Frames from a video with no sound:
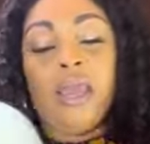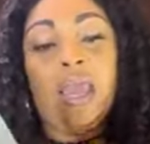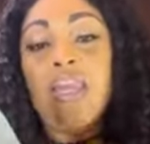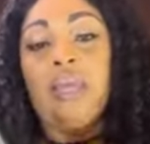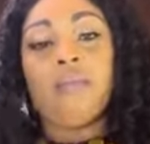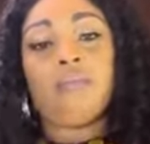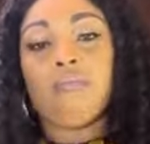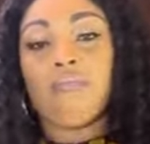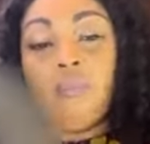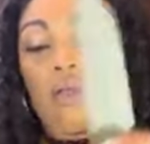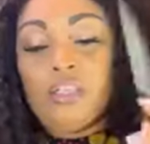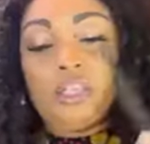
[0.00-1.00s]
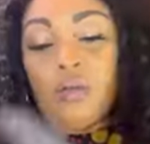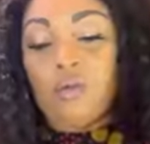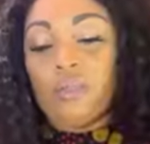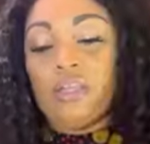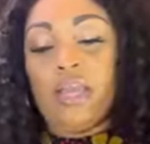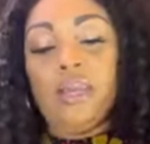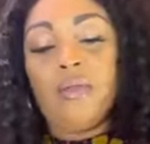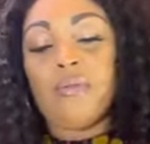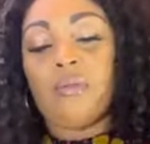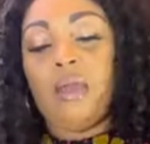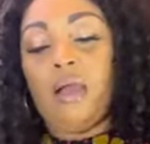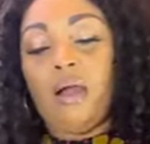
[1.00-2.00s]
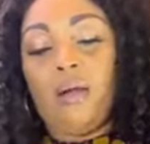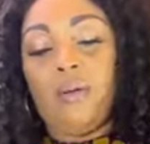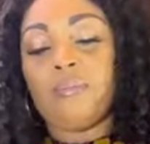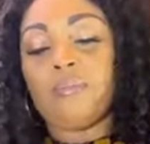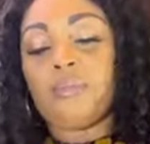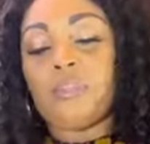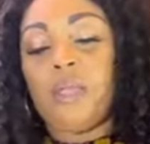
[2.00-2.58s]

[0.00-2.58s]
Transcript: any mosquitoes, any um,